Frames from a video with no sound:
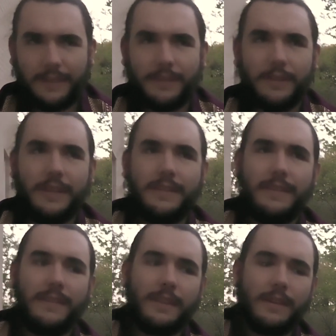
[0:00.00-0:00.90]
So this
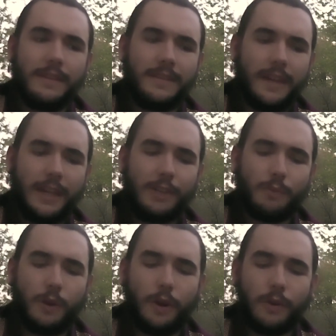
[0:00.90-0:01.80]
is the stage
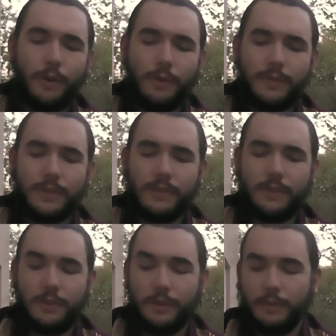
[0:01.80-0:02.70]
where our goals are
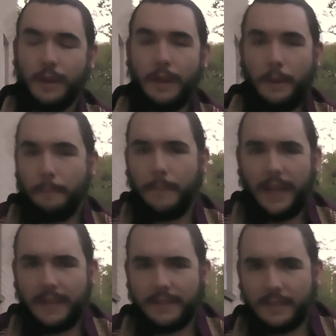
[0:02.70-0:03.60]
to
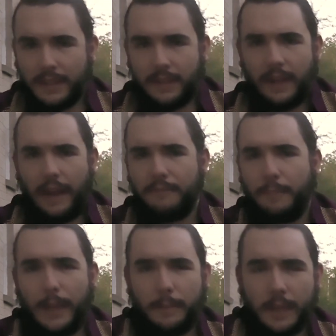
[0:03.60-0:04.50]
mate, have
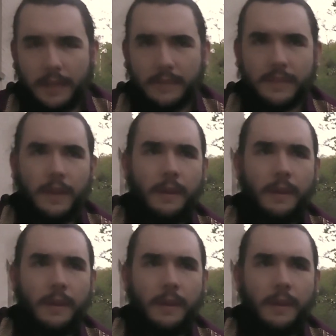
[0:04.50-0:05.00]
babies,